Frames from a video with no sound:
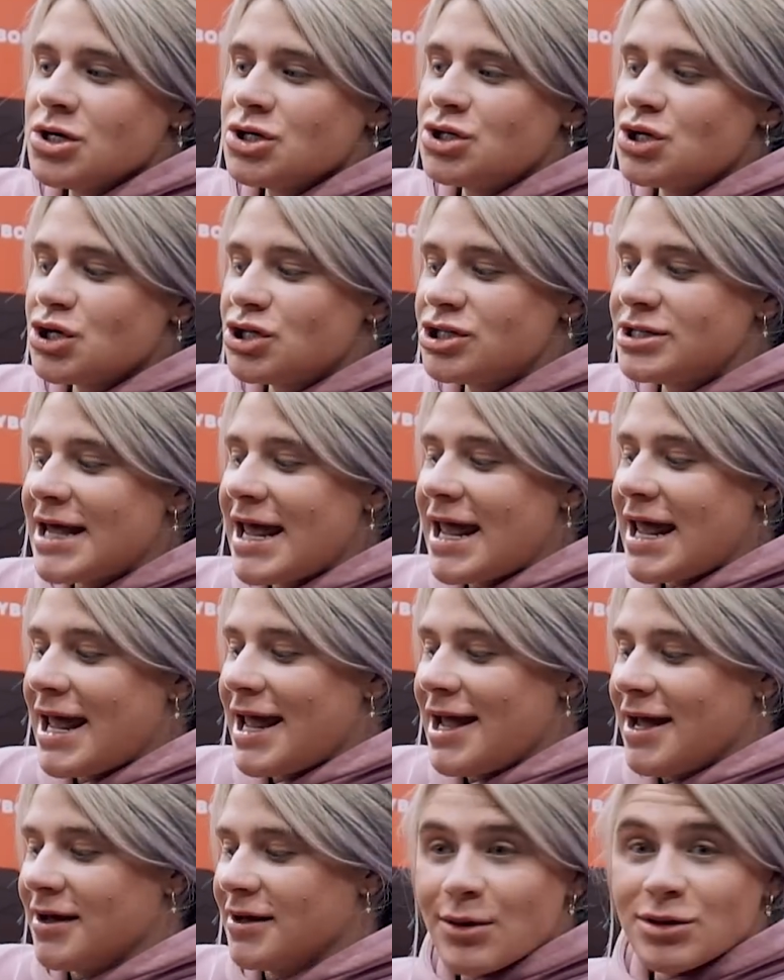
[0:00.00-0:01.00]
so
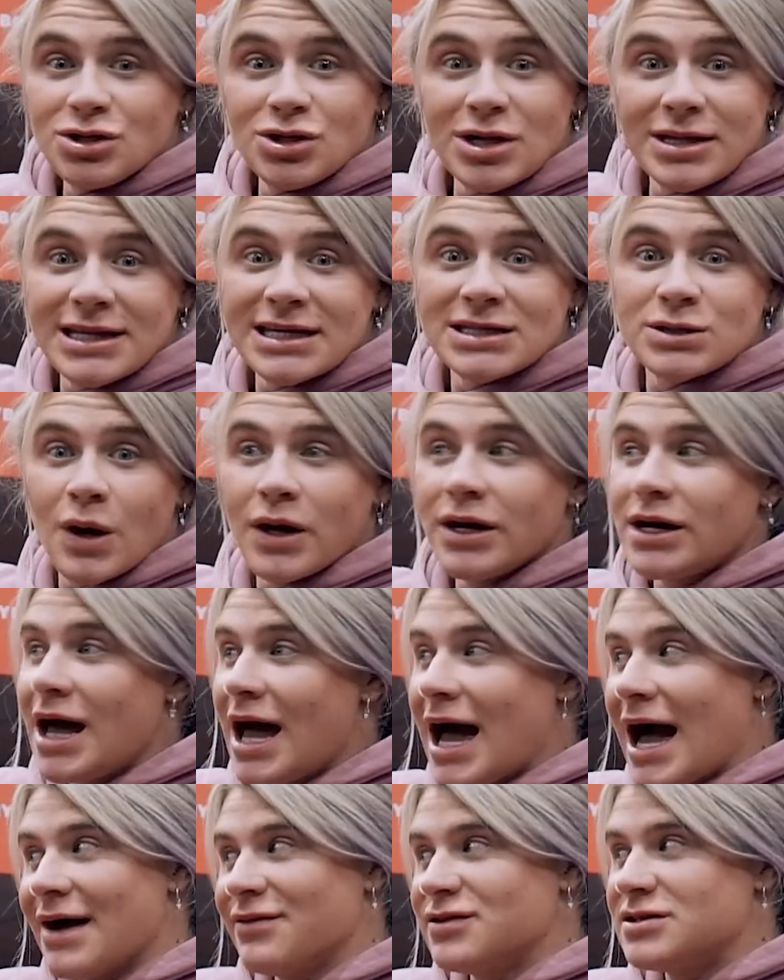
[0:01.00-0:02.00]
say I was doing this one
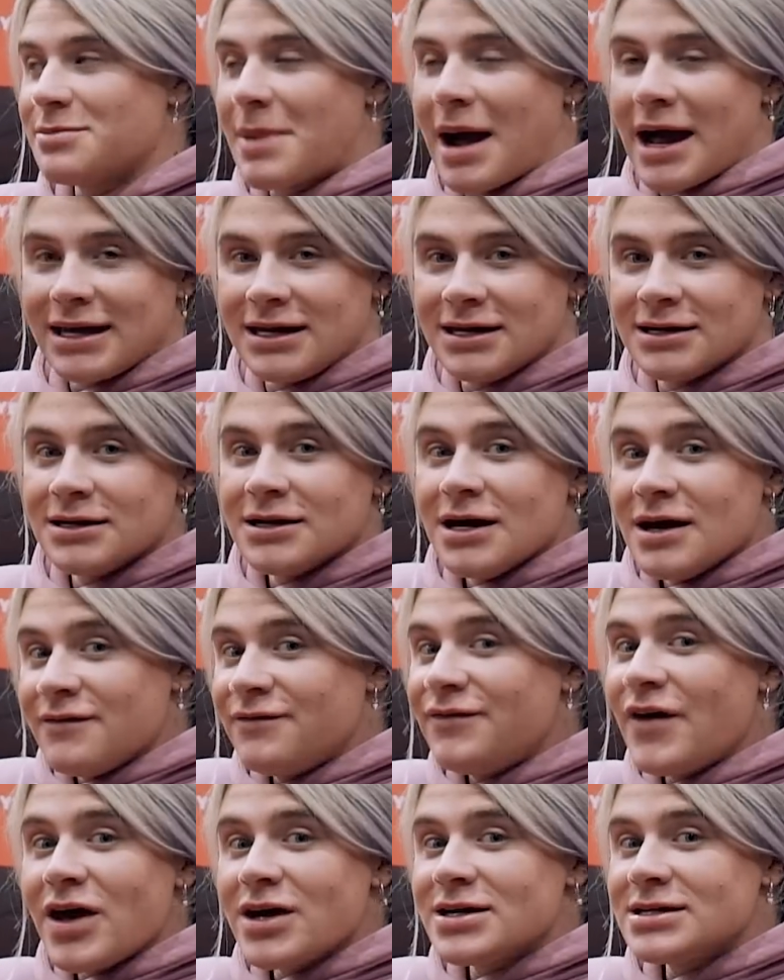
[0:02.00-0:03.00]
after my
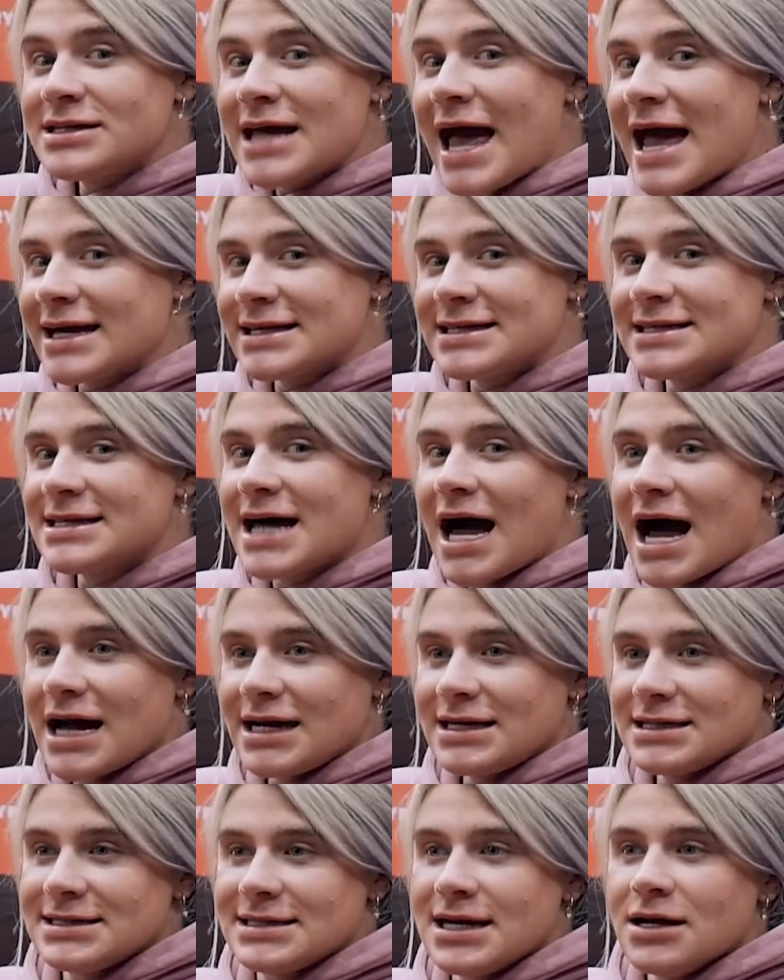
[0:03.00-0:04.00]
first
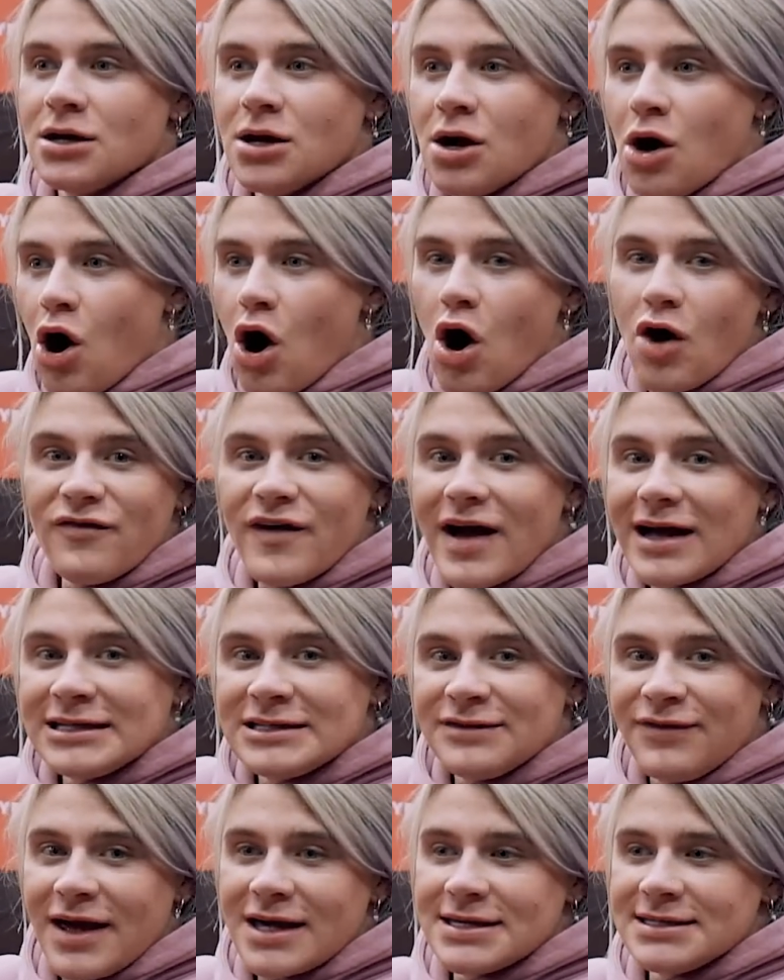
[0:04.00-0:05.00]
exercise or
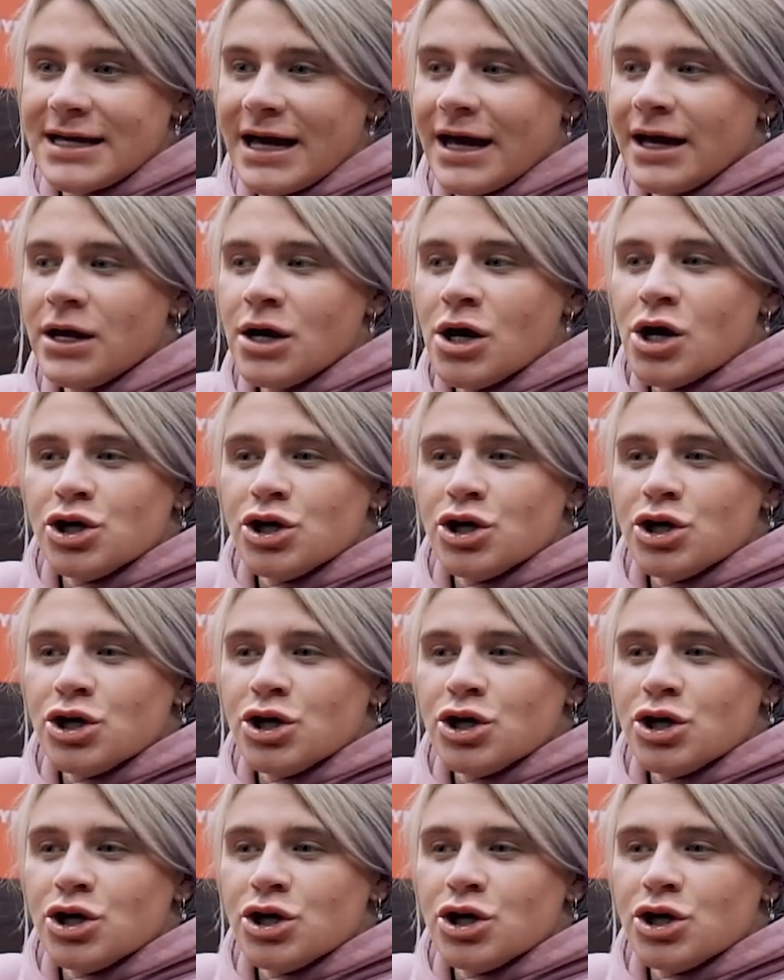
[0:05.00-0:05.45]
vice versa,